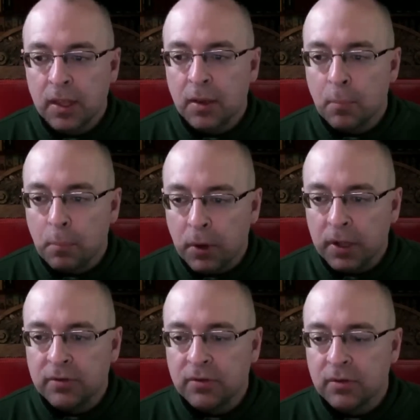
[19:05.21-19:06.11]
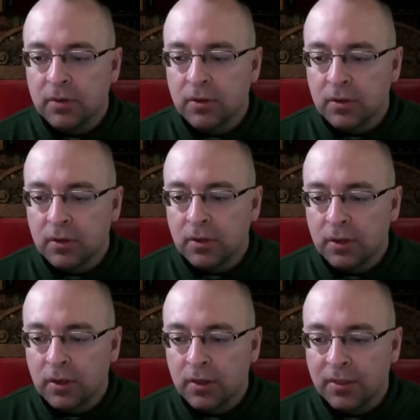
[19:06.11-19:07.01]
but
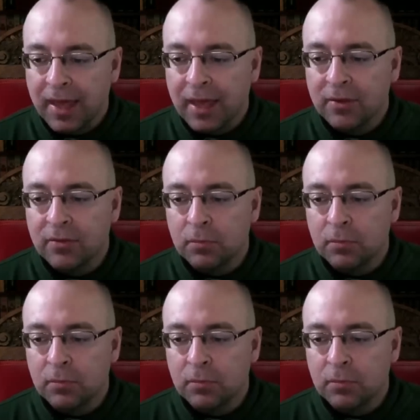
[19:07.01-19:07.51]
that